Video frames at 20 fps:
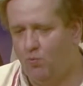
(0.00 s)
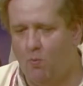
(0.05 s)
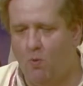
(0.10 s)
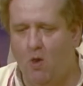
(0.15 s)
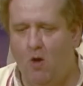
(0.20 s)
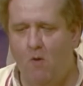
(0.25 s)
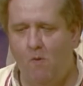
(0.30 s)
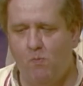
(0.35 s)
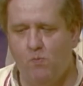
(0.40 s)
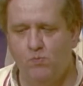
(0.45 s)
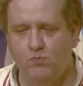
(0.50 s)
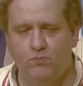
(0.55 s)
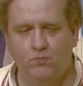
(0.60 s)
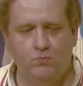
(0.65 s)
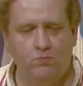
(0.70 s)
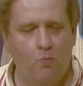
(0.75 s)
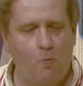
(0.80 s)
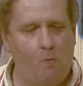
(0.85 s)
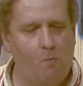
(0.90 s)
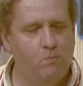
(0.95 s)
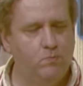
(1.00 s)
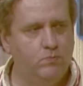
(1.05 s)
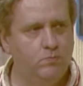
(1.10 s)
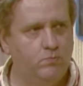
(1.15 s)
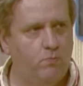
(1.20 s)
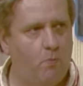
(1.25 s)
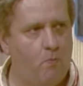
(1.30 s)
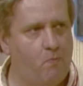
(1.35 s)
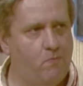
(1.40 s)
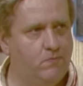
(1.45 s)
You're right.
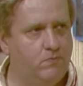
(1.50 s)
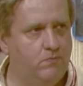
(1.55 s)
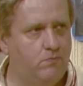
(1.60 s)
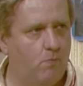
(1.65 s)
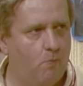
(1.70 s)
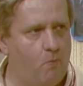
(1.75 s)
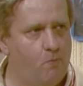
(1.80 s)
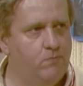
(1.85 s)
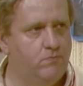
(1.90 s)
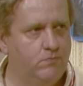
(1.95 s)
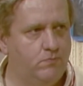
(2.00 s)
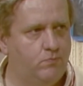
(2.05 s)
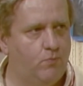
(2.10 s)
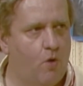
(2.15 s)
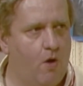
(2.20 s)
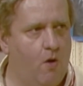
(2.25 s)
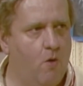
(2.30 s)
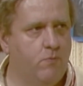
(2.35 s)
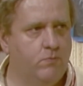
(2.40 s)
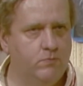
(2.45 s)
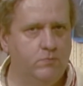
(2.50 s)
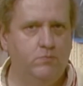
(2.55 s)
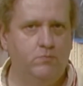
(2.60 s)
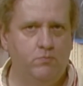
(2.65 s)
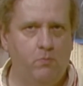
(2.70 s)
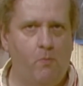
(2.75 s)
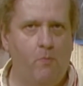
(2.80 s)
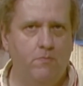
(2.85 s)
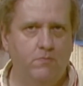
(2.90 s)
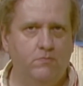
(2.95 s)
Nice, delicate
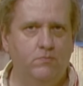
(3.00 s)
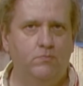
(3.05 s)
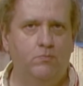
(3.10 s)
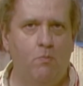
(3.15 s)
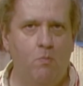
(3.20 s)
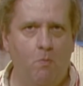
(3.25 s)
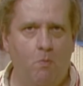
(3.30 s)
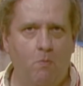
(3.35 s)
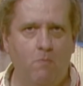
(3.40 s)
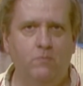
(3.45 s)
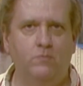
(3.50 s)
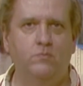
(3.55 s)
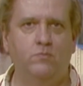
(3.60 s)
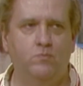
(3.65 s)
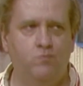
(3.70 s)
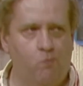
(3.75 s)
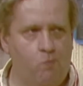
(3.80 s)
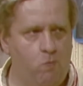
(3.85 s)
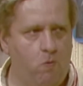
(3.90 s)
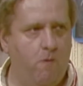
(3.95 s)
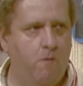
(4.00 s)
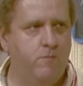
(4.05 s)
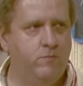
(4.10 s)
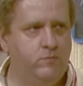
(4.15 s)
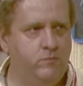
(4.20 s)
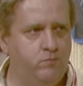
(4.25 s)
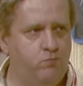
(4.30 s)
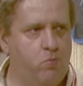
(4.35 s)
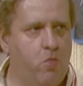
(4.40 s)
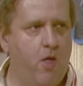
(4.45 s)
flavor to mm -hmm. it. Oh, Very
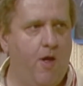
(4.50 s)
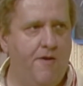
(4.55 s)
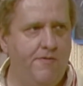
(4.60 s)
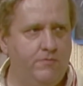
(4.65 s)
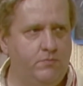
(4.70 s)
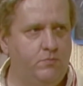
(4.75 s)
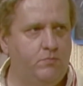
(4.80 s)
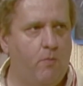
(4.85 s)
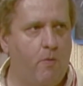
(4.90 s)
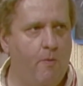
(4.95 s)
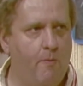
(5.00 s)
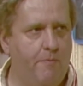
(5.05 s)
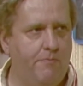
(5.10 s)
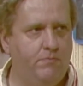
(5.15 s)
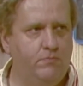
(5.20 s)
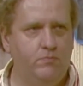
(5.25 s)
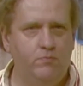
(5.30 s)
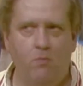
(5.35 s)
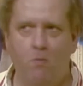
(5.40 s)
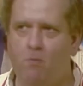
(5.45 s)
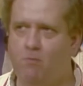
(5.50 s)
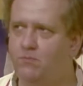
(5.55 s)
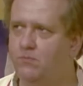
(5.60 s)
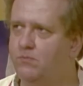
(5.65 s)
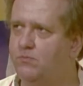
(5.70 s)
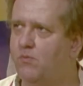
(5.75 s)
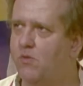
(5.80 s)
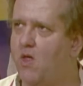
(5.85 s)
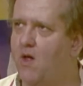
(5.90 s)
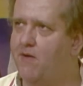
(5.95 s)
nice. That's
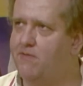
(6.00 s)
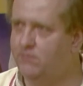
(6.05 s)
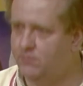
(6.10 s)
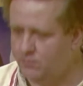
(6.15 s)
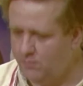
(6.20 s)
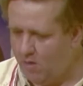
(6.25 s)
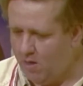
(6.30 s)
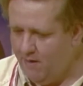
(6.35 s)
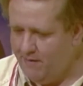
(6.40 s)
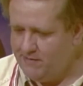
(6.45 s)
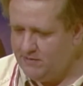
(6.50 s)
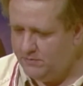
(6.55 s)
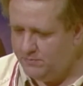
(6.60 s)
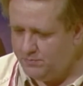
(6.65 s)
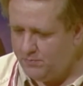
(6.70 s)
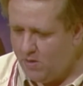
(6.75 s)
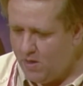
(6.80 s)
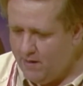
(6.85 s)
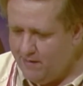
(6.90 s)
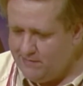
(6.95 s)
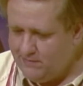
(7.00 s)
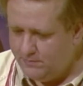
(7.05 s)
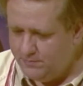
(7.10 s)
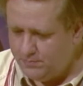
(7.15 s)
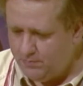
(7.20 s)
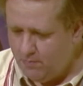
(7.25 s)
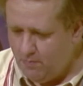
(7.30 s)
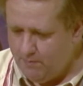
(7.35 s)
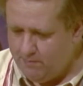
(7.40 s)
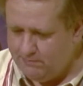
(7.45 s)
all right. Well,
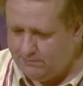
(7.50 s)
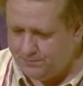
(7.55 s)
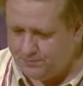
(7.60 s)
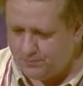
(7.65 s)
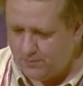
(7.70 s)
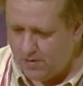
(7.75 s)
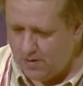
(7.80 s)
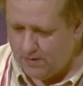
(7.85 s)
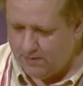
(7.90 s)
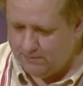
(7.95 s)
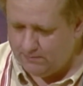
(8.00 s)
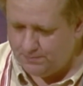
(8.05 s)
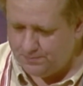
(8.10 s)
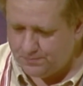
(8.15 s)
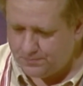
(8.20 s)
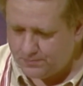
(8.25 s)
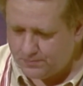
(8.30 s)
that just goes to prove